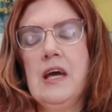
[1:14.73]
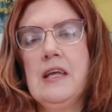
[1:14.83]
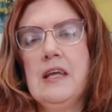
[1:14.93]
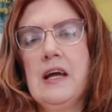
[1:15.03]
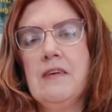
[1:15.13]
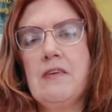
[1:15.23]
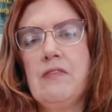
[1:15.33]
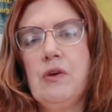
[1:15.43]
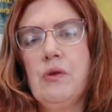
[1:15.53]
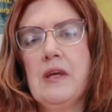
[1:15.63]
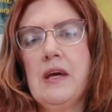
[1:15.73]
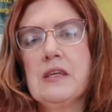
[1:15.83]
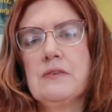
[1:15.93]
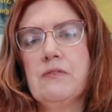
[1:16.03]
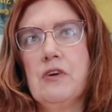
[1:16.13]
And then I have a few
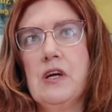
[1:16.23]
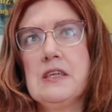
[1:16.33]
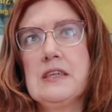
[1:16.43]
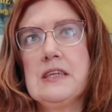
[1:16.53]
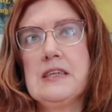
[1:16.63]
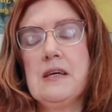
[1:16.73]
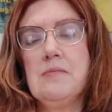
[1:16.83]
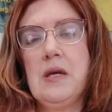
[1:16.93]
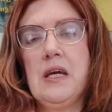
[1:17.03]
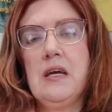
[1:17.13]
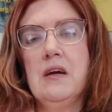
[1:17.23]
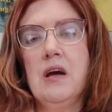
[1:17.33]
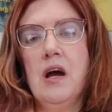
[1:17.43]
things from friends that sent me